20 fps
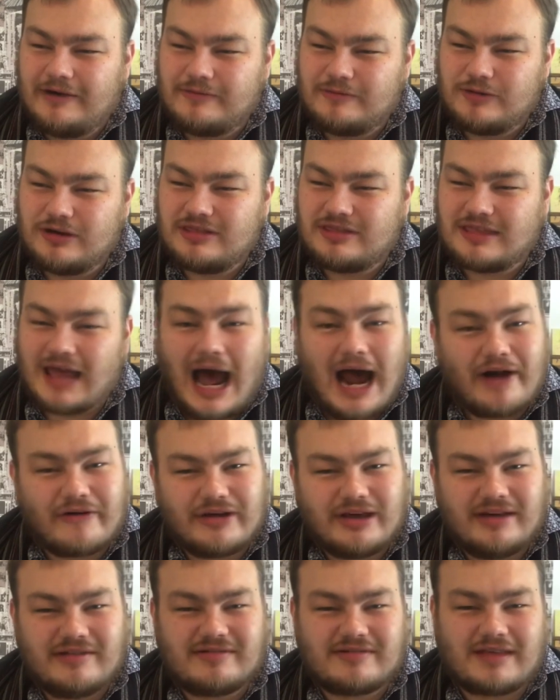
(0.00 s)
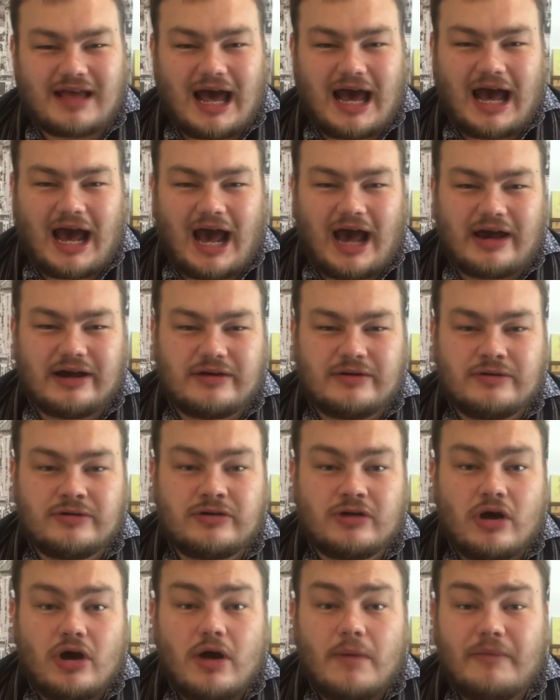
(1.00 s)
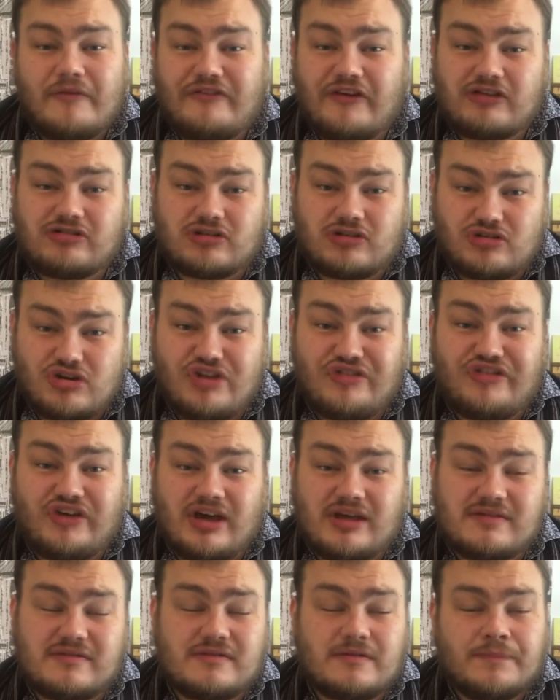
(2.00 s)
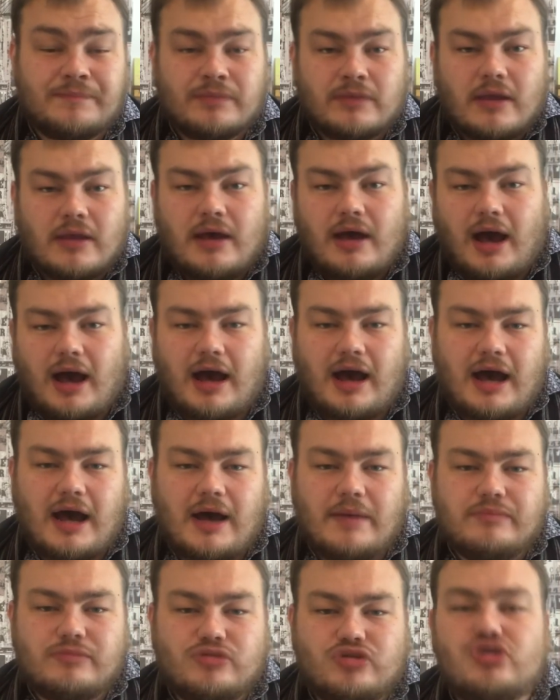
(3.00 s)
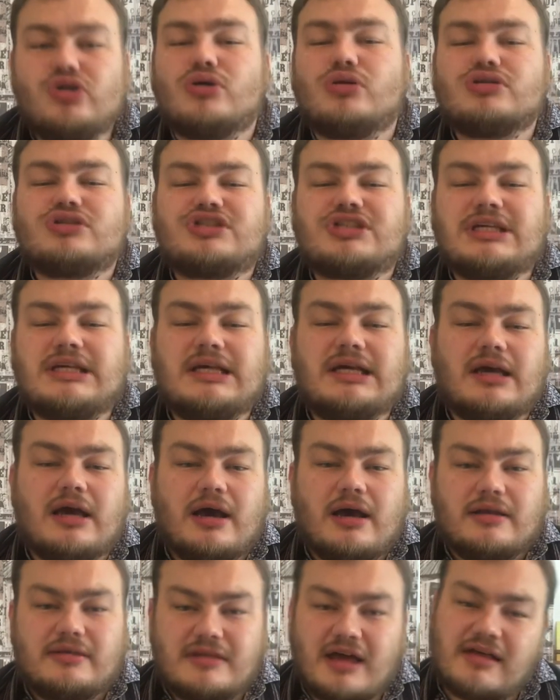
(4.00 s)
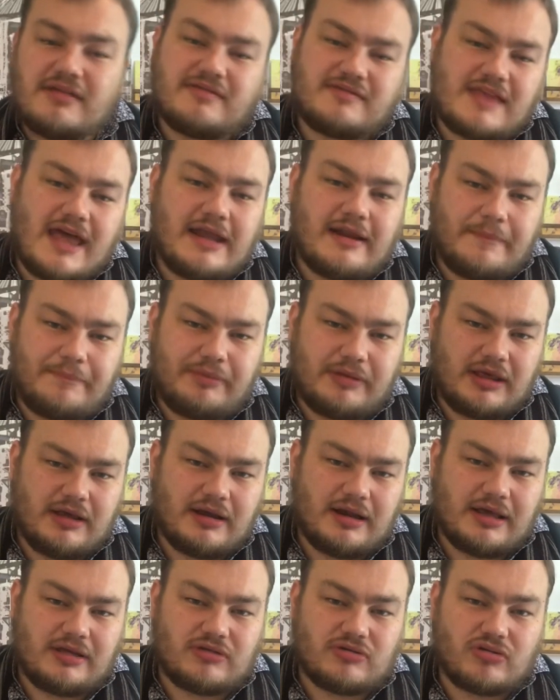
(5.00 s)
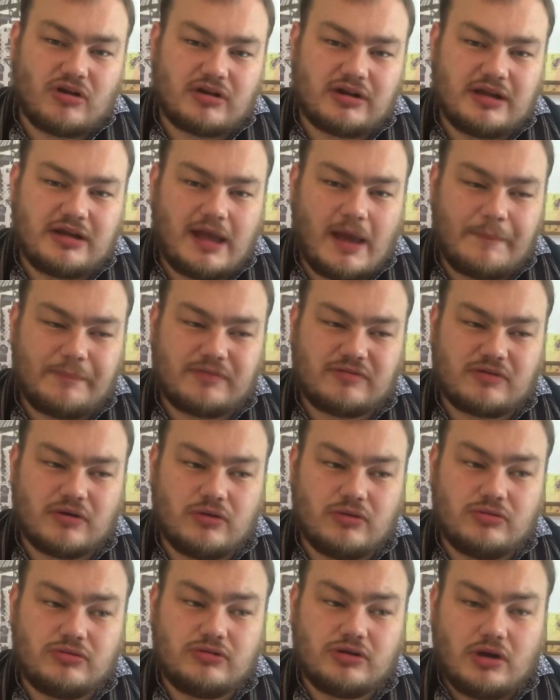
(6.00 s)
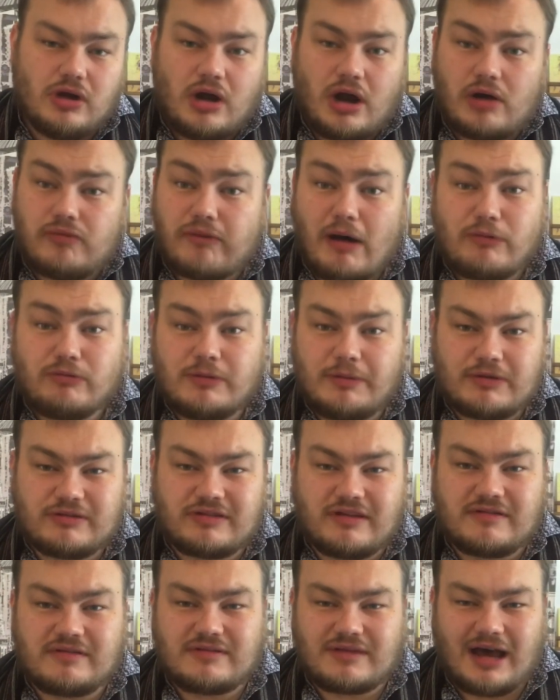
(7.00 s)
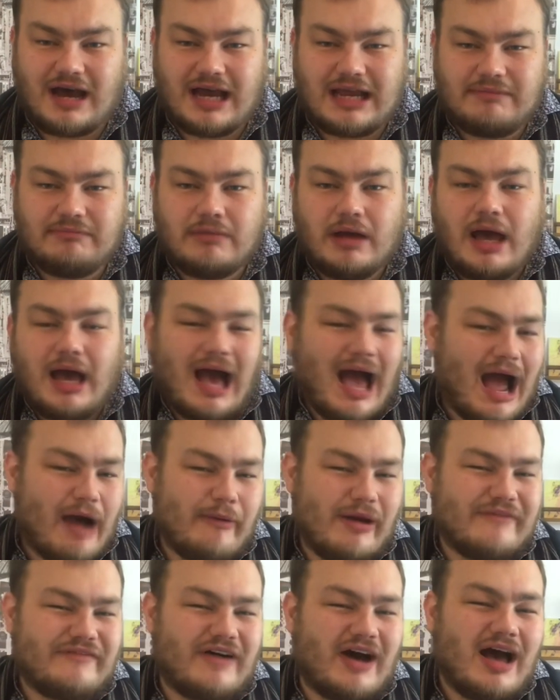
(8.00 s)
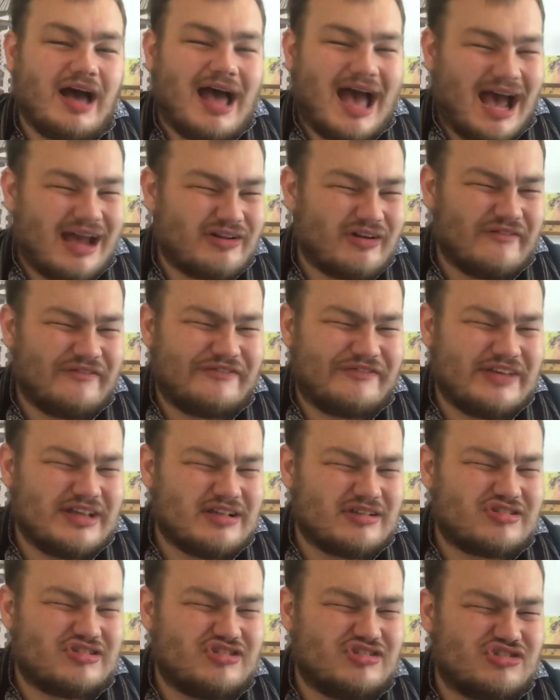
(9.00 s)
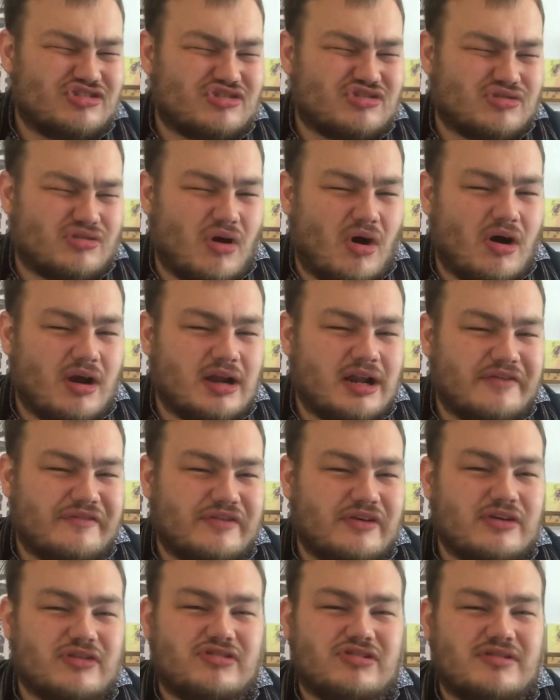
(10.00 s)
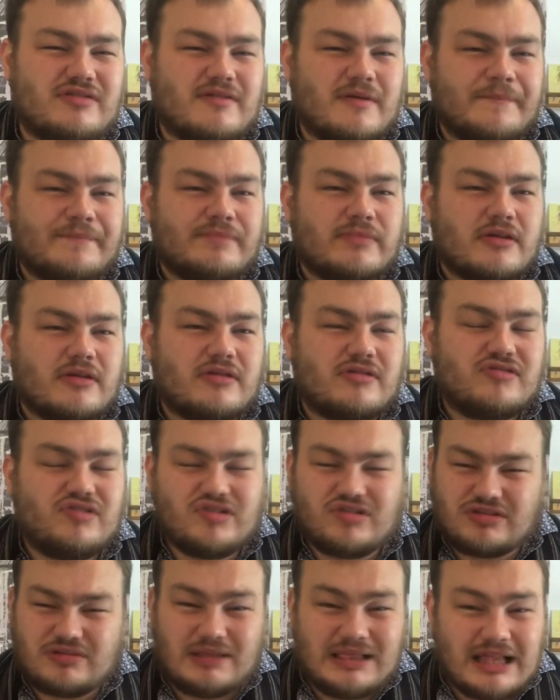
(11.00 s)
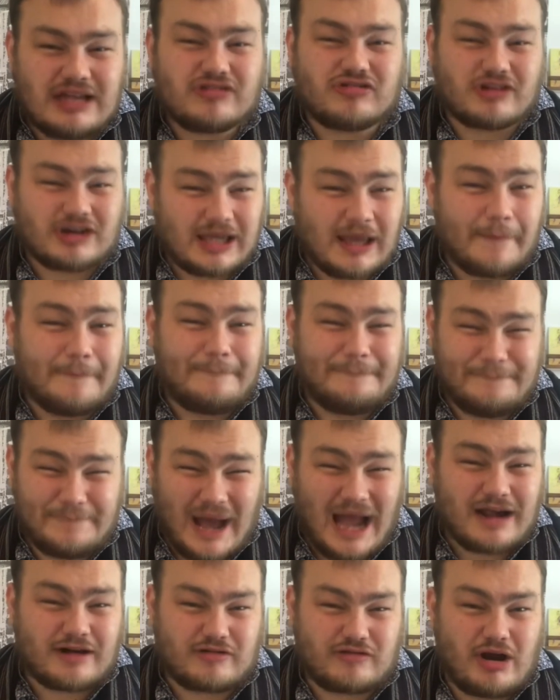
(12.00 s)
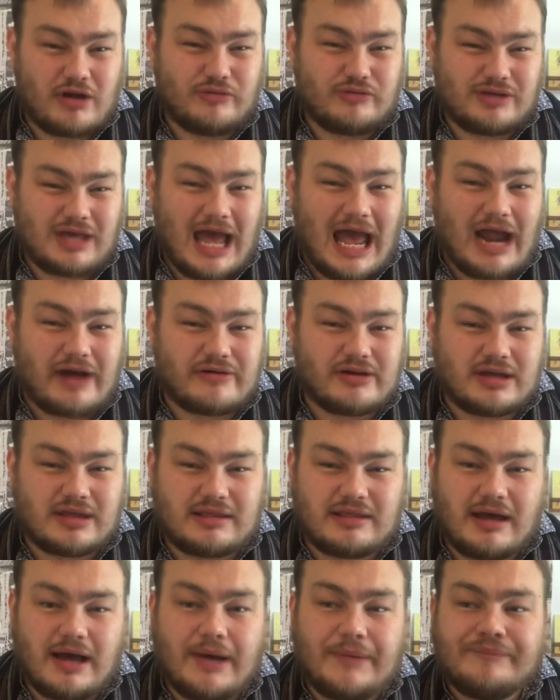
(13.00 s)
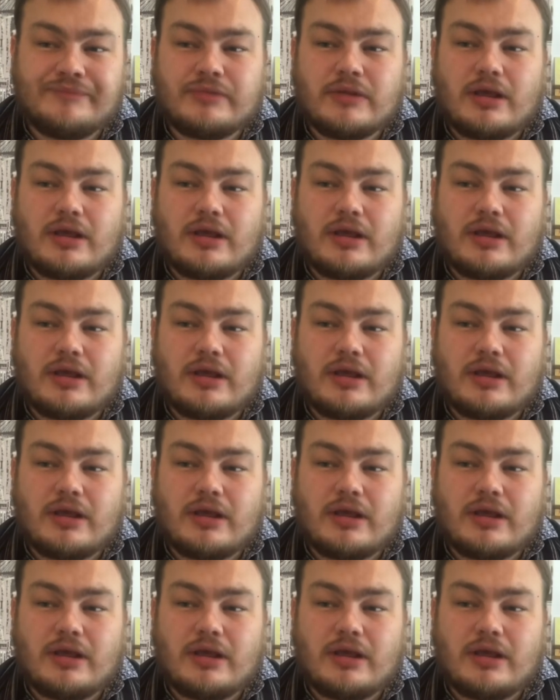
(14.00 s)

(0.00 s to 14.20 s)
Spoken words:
with Darius and Professor Griffiths. Georgie does then appear later on in the episode around about this time. However, I don't feel she's strong enough here. She's literally a background character